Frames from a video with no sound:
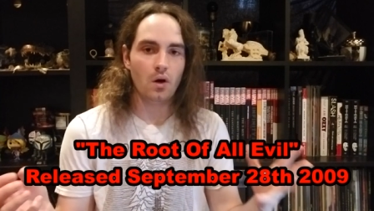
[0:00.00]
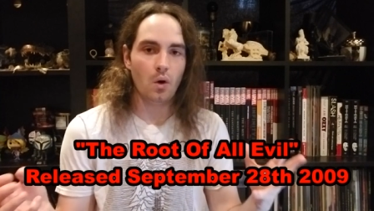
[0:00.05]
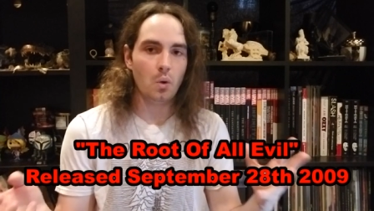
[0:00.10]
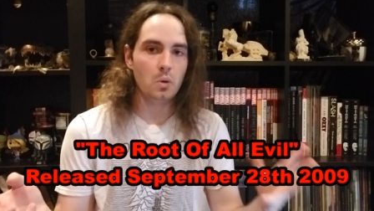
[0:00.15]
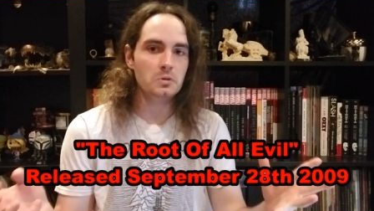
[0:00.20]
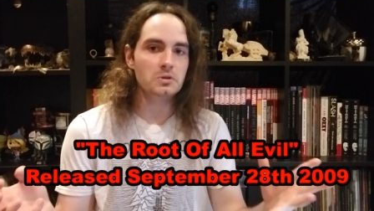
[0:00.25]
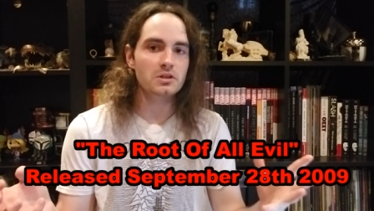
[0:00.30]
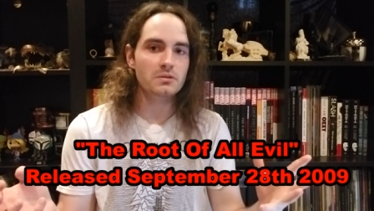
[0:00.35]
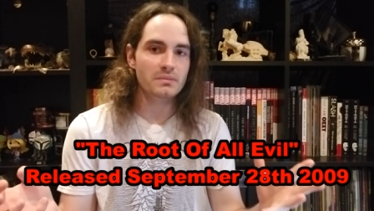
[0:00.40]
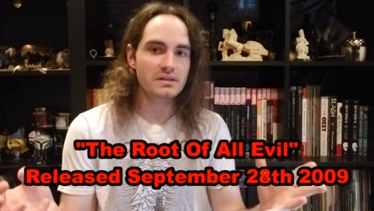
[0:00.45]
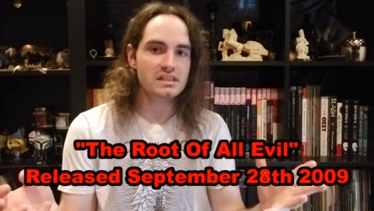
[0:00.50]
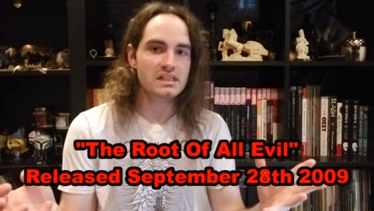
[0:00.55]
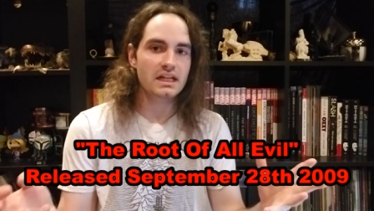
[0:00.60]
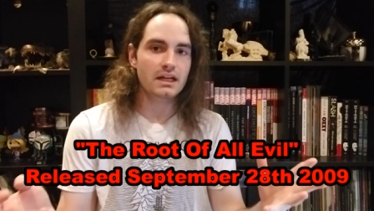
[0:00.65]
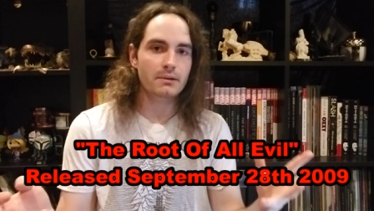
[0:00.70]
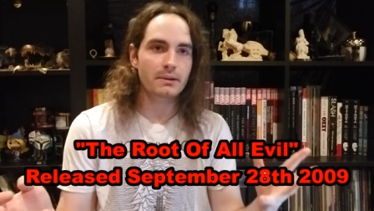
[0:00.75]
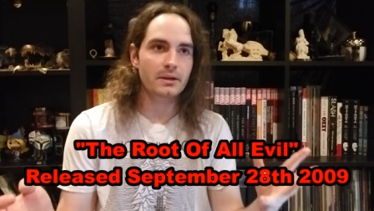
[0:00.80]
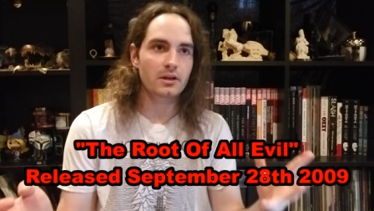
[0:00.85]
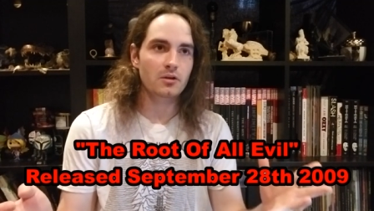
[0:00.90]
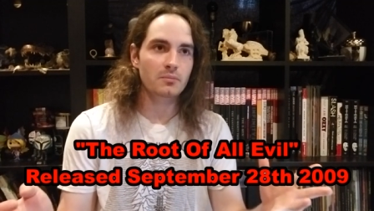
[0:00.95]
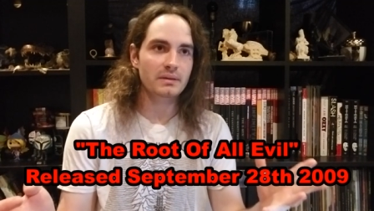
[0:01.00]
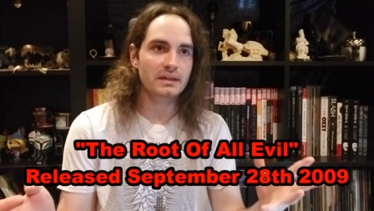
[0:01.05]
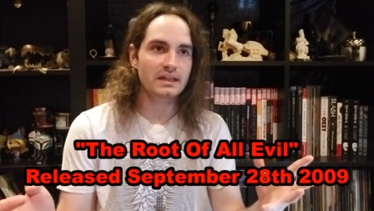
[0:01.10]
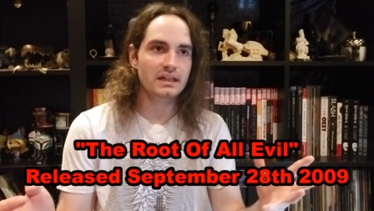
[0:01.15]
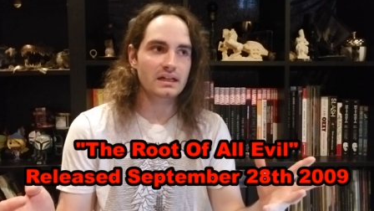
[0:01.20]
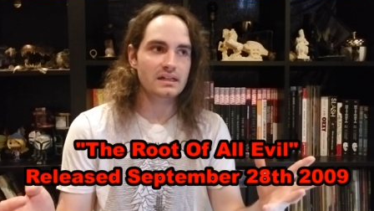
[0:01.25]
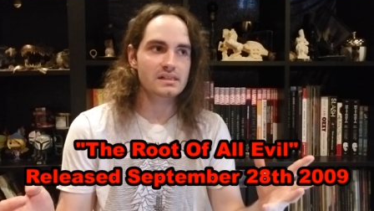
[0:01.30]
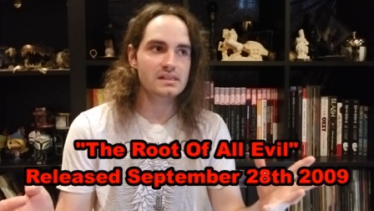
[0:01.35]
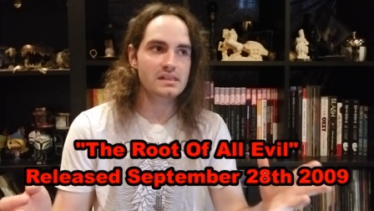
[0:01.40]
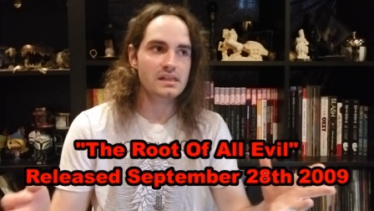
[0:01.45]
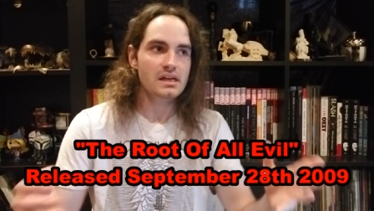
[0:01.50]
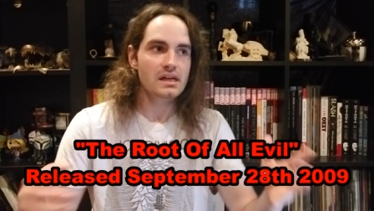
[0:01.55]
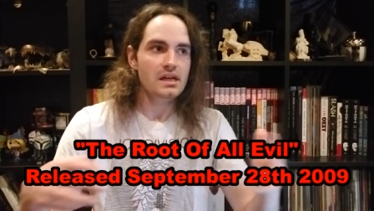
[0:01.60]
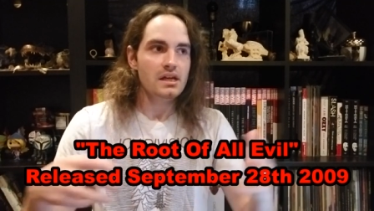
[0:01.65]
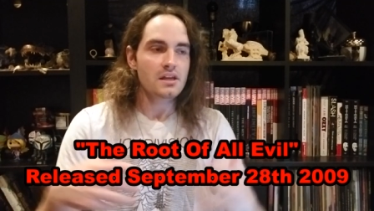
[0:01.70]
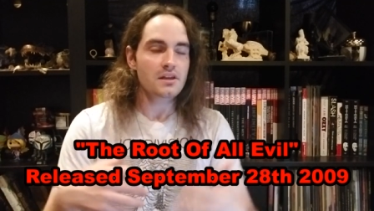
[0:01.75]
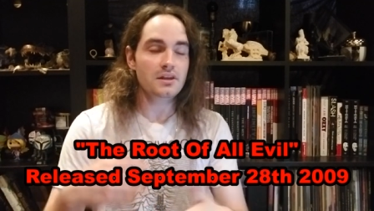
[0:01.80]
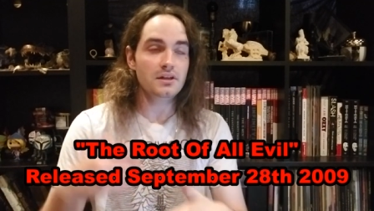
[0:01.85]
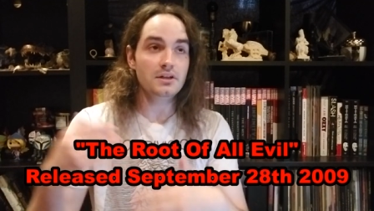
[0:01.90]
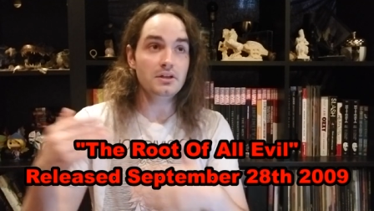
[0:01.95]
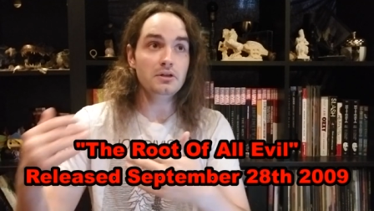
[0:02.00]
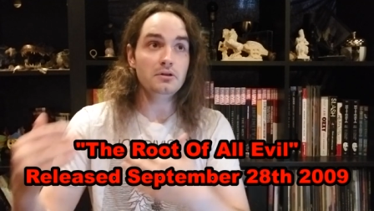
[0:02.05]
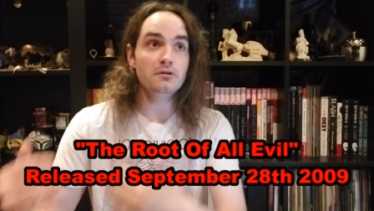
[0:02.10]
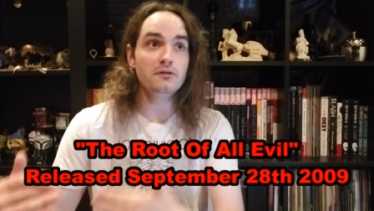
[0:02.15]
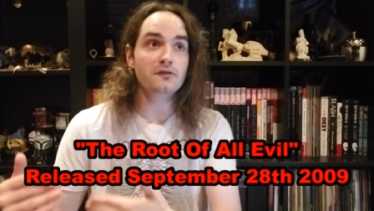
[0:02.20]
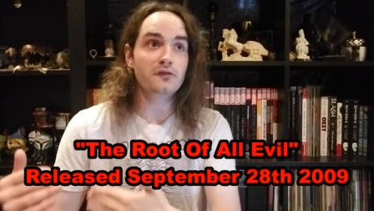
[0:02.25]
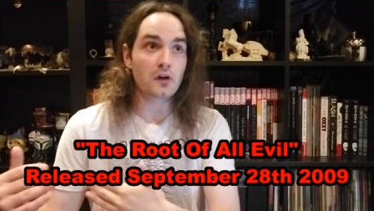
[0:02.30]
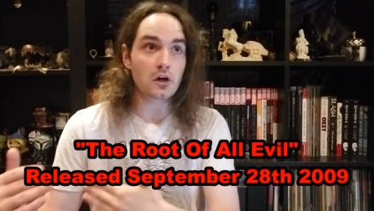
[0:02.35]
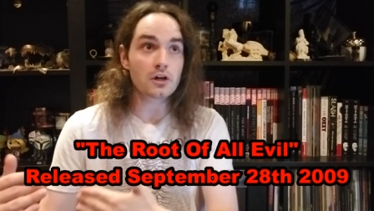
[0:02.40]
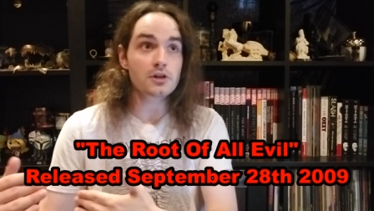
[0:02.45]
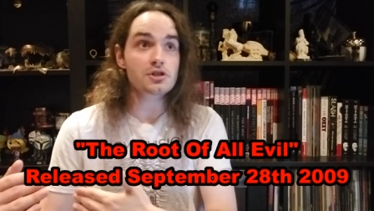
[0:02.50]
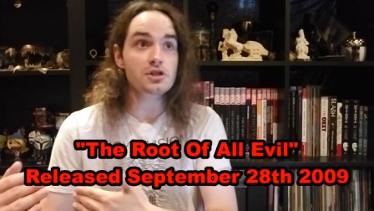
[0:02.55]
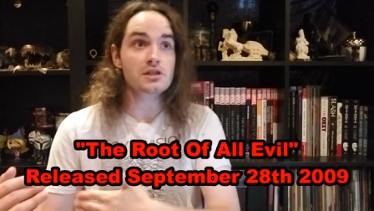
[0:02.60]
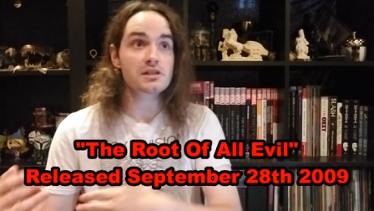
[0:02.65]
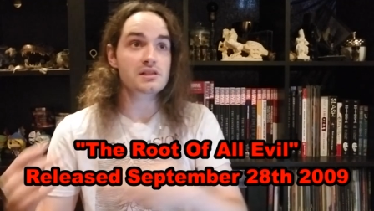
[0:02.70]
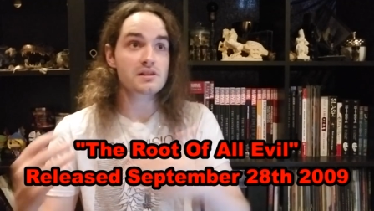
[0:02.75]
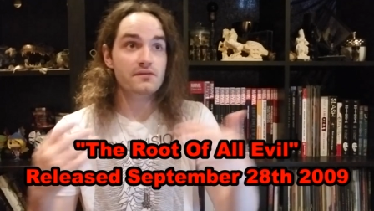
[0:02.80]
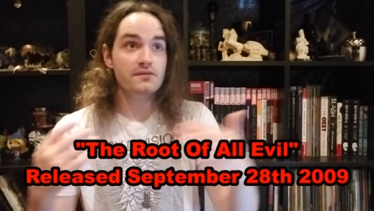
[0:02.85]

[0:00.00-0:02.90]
older material because the new versions